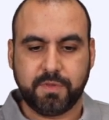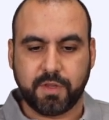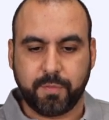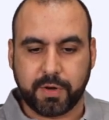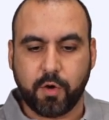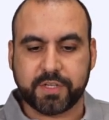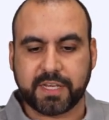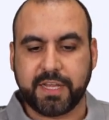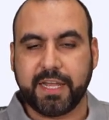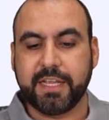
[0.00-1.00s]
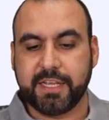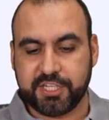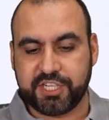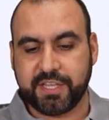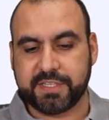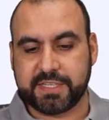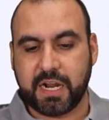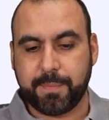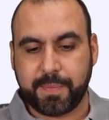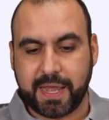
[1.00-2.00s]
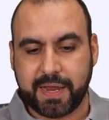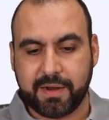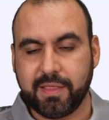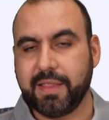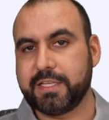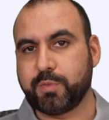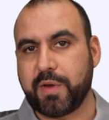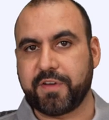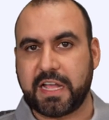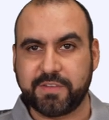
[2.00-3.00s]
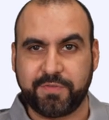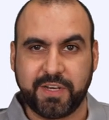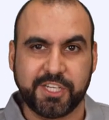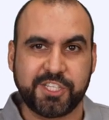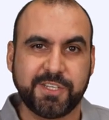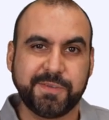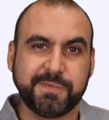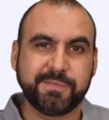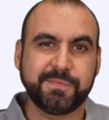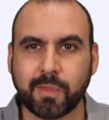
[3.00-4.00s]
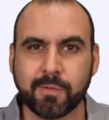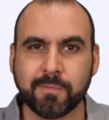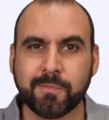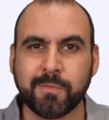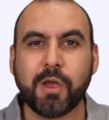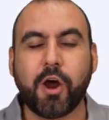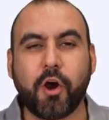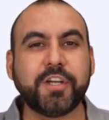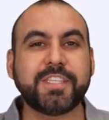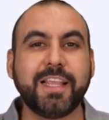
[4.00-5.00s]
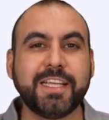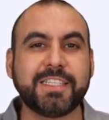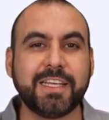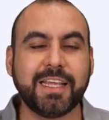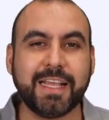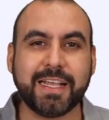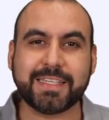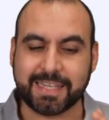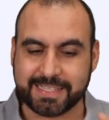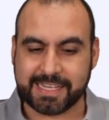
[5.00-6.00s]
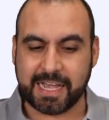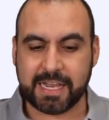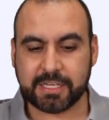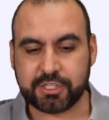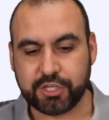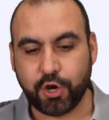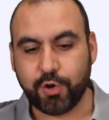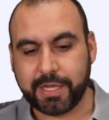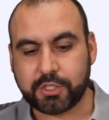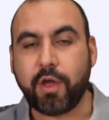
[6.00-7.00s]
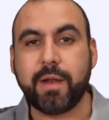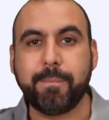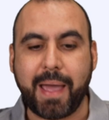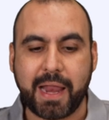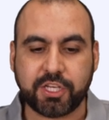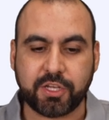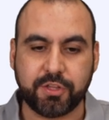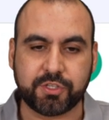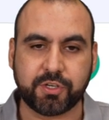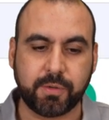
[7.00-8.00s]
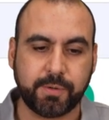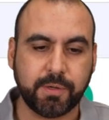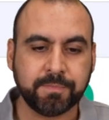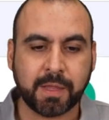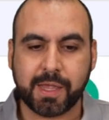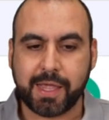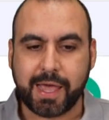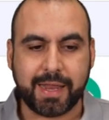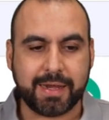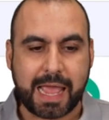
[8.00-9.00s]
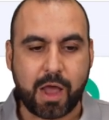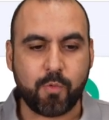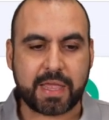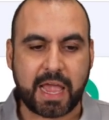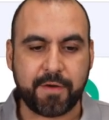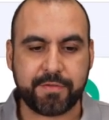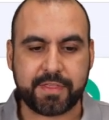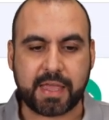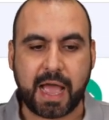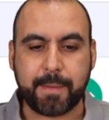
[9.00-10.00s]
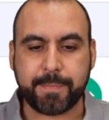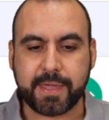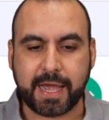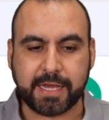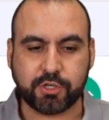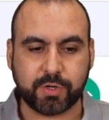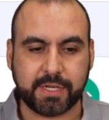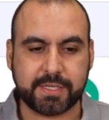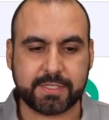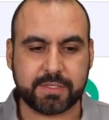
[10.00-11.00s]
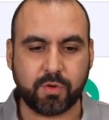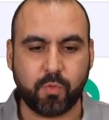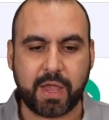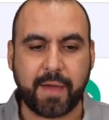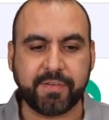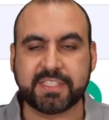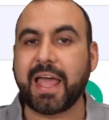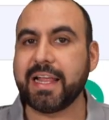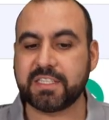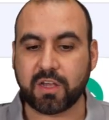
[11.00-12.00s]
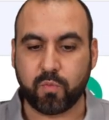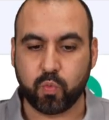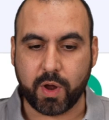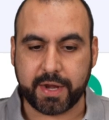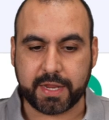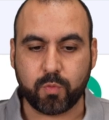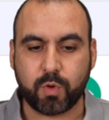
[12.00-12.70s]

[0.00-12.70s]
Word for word: There we go, it's going to in initiate the setup, and let's wait for that to finish. Our installation is done, so let's go ahead and manage the server. And now we have the I P address, we have the status of running.